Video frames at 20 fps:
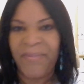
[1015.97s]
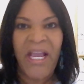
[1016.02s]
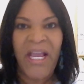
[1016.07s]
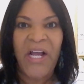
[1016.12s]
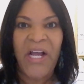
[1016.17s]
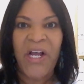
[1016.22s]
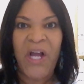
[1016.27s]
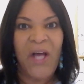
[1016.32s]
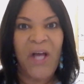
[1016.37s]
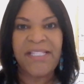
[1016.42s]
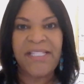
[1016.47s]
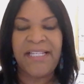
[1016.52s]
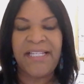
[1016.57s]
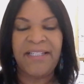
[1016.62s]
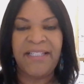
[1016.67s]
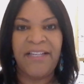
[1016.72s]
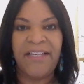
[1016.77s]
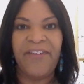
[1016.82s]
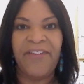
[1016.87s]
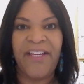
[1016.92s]
Cost of
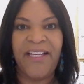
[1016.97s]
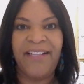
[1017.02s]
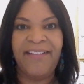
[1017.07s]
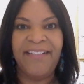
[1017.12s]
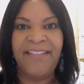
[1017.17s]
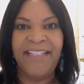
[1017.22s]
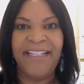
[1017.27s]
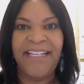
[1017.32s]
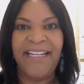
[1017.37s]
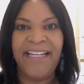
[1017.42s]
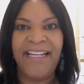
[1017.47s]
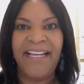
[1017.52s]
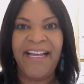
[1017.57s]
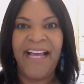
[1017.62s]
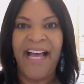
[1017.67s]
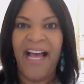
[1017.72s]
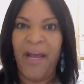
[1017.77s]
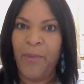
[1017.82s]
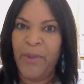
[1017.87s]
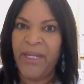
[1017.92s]
living?
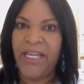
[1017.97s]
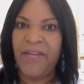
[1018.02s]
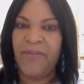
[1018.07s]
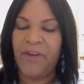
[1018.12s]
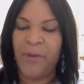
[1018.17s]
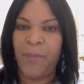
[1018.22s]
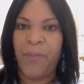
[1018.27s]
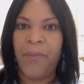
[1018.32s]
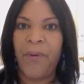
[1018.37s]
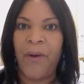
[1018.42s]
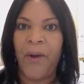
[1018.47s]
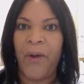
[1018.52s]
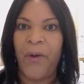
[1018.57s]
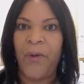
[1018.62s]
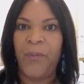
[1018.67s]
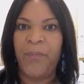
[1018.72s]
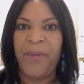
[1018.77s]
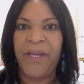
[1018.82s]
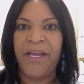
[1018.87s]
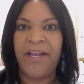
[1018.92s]
I would give it a pro
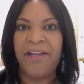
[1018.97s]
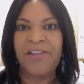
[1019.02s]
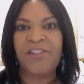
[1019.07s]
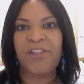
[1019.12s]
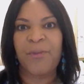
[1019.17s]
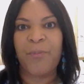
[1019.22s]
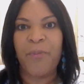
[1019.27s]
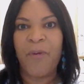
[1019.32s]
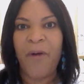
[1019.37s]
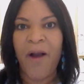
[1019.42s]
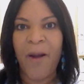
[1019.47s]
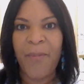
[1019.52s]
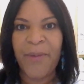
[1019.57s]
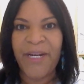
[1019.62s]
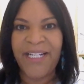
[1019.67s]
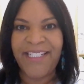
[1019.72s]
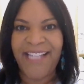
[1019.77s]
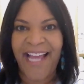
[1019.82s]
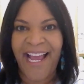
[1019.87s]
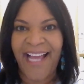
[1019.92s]
because the property
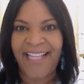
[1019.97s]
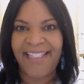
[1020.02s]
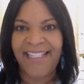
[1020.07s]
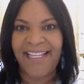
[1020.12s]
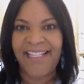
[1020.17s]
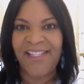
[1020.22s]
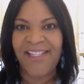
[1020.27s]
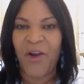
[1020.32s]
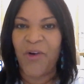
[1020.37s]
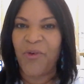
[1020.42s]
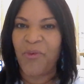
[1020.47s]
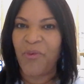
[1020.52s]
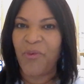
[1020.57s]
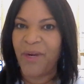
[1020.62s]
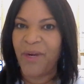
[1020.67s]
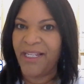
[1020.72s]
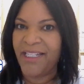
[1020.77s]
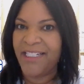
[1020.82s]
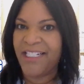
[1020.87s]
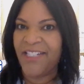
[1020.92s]
taxes are
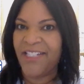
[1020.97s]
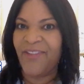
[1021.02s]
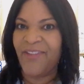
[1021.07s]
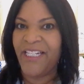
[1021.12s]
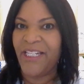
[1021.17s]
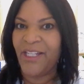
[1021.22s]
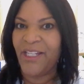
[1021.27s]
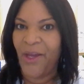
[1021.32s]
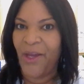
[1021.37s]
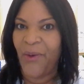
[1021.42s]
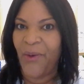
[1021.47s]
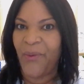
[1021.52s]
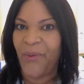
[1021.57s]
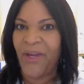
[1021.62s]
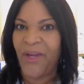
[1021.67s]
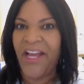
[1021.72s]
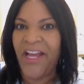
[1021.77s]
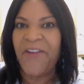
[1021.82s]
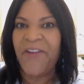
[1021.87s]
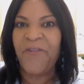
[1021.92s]
relatively low
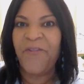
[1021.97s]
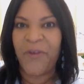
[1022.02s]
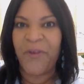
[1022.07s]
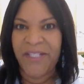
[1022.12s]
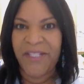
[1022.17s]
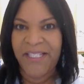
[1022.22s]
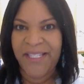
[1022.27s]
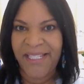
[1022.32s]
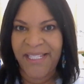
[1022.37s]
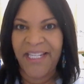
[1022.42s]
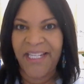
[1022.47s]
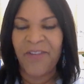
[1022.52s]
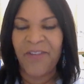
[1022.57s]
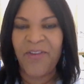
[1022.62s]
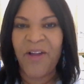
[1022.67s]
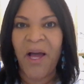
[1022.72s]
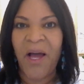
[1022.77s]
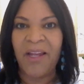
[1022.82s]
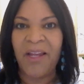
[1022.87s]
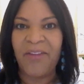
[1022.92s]
for the city of
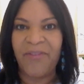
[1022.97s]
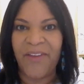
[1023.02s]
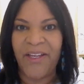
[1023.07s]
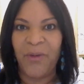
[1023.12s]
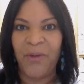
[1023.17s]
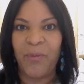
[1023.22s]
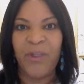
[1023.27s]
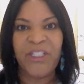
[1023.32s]
Colleyville, which